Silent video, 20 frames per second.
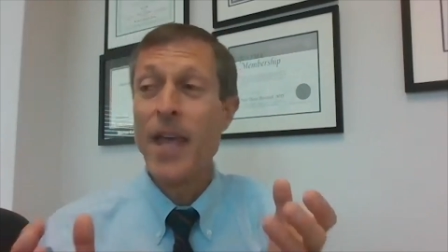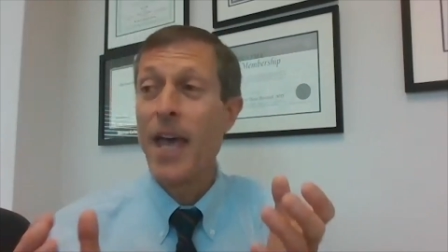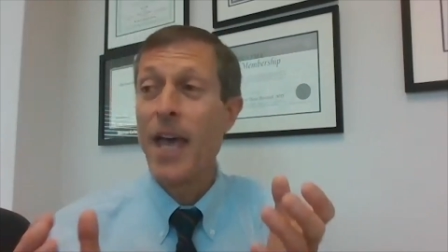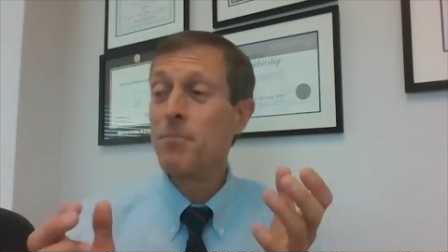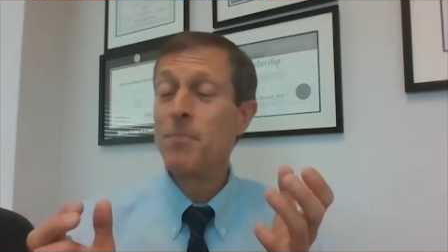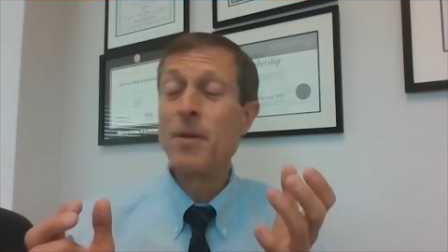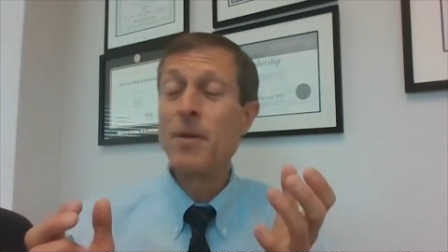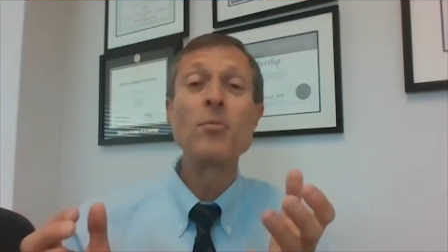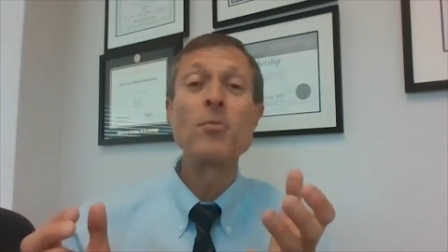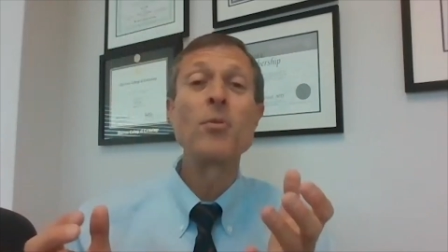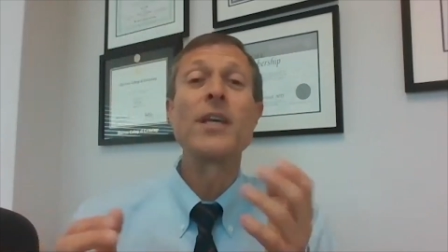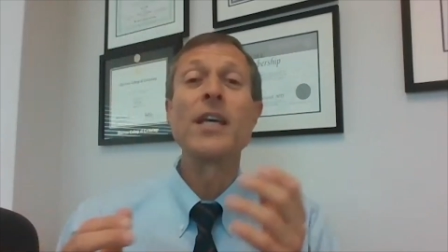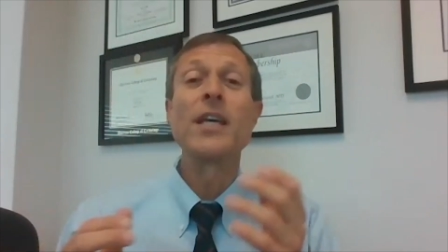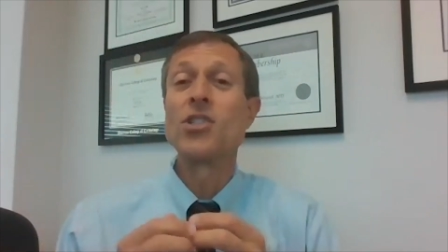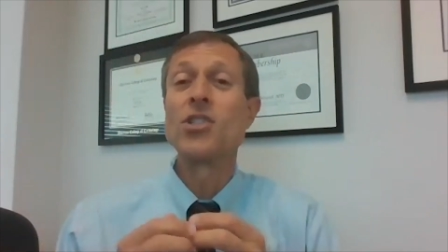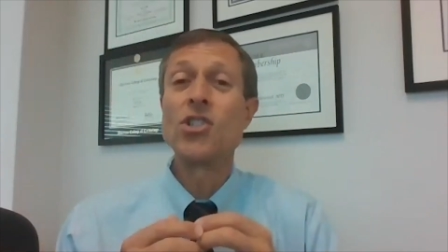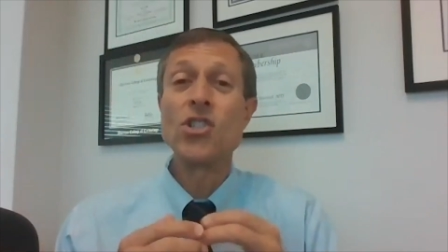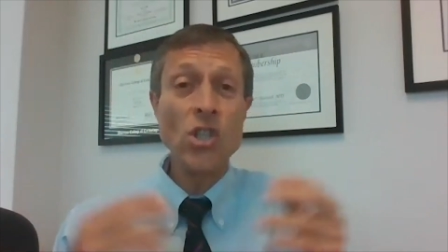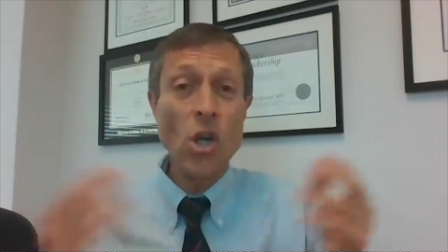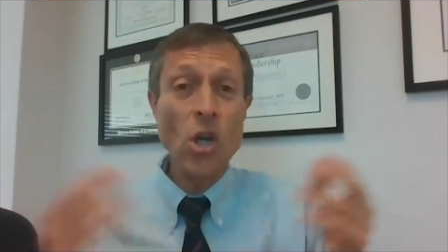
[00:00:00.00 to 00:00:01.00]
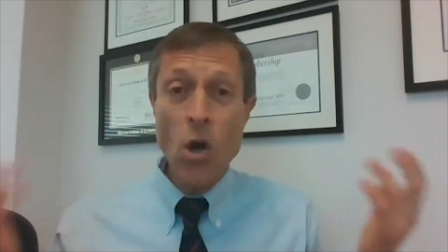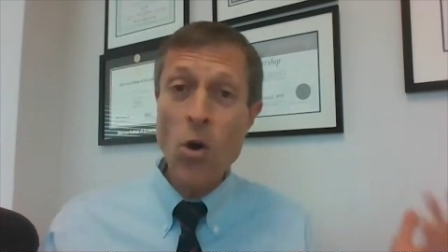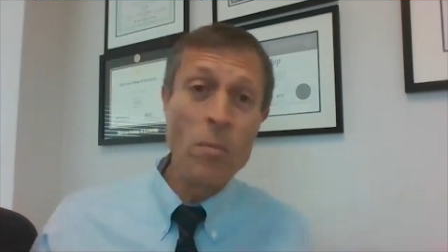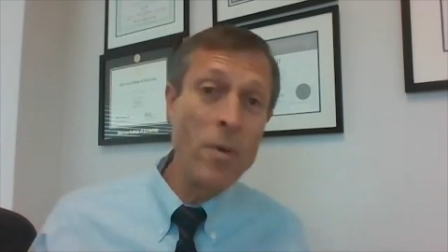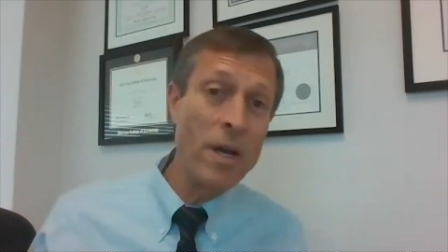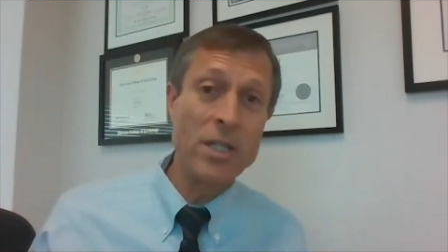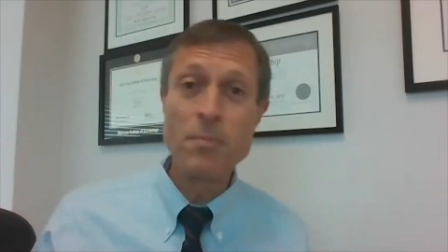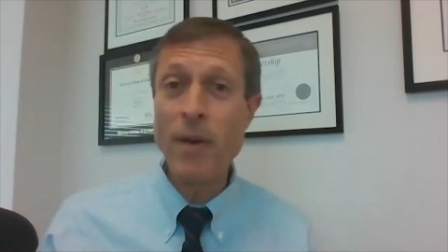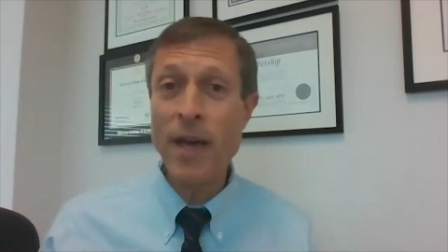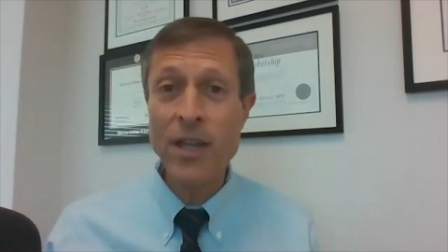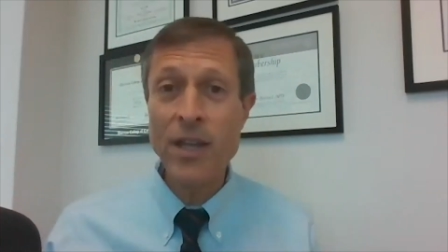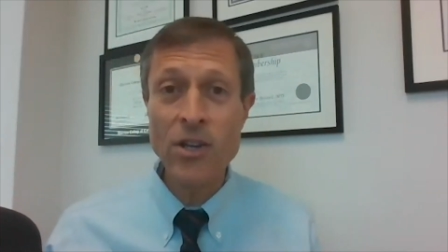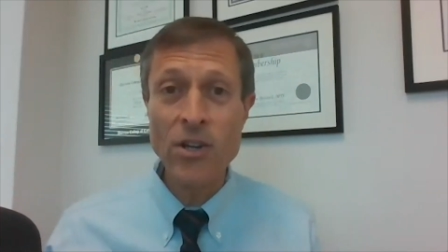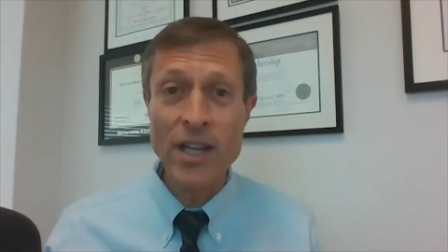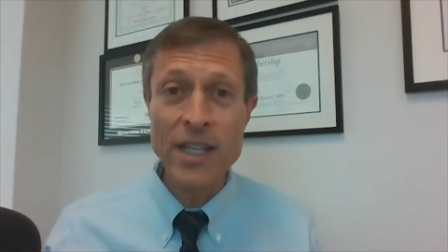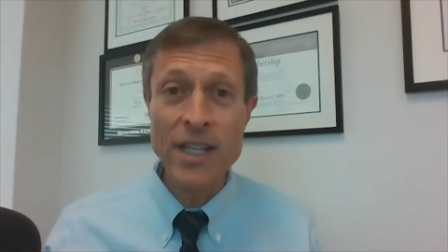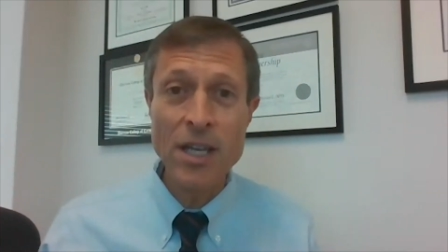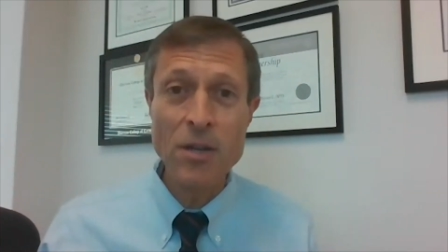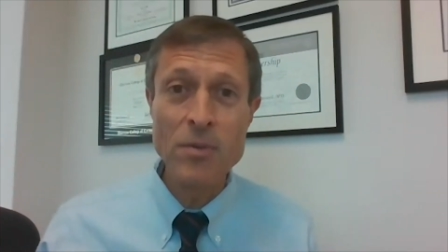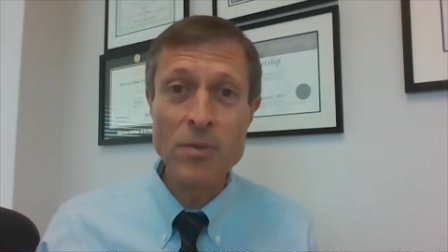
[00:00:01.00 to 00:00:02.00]
and people would get so much better,
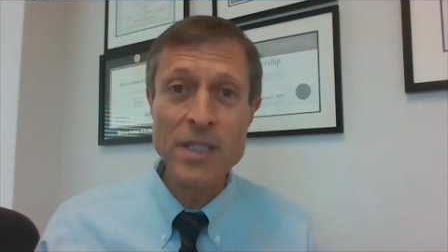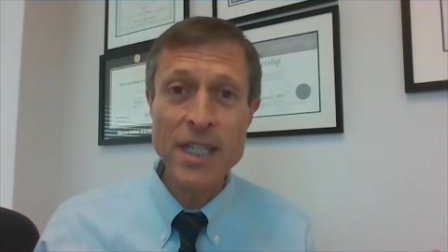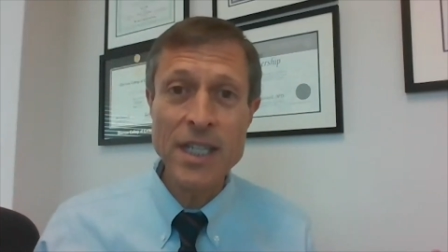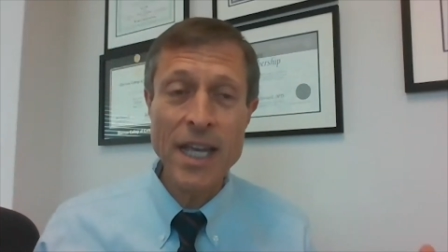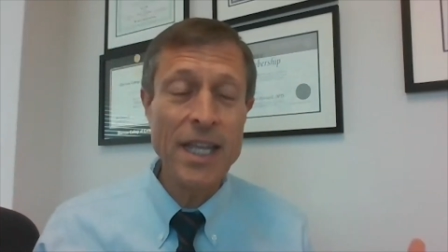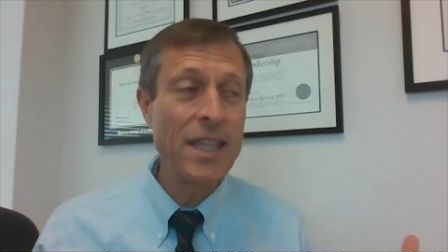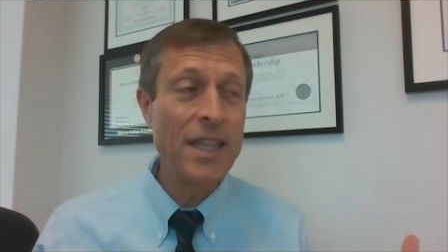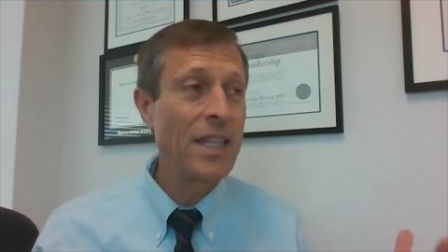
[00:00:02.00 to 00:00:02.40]
and they would say,